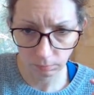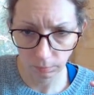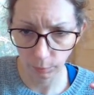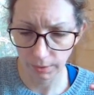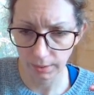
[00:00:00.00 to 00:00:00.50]

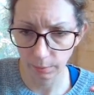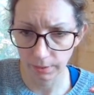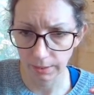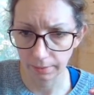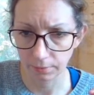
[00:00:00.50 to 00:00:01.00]
We see
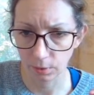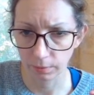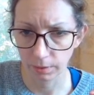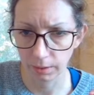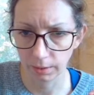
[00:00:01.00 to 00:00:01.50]
what's left
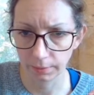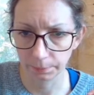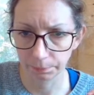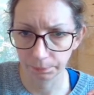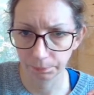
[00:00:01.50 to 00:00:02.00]
over here,
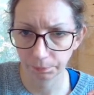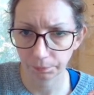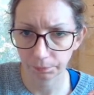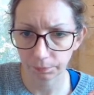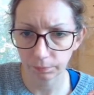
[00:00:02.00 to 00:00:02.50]
and
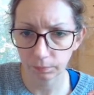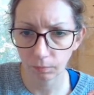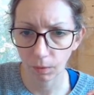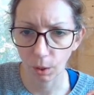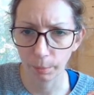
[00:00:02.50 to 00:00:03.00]

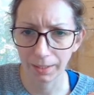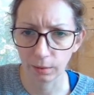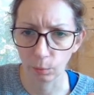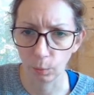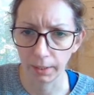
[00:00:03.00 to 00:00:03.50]
all my
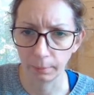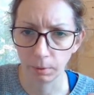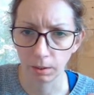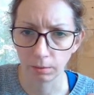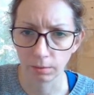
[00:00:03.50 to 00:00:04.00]
little wine
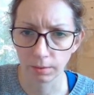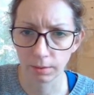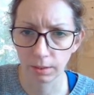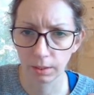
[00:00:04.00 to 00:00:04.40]
bottles.